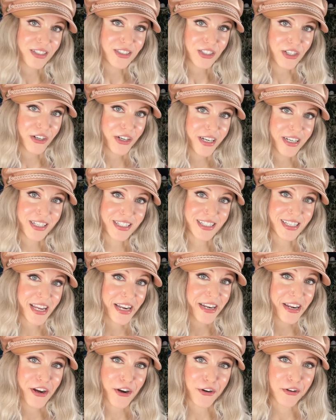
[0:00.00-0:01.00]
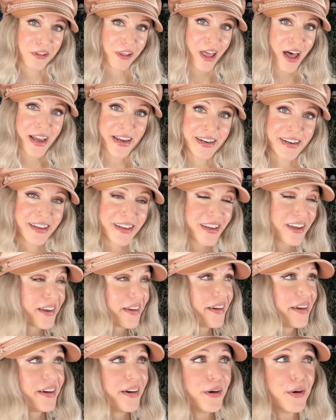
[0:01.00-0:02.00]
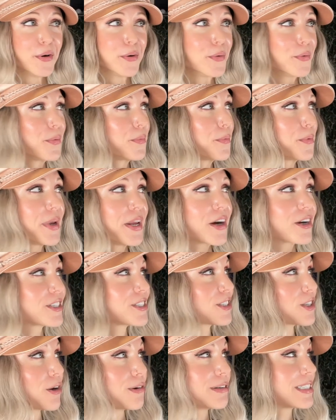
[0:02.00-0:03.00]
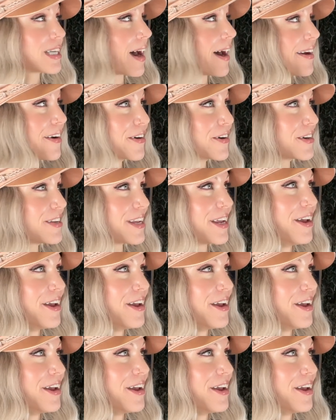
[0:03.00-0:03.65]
starting a skincare line. We are so tired.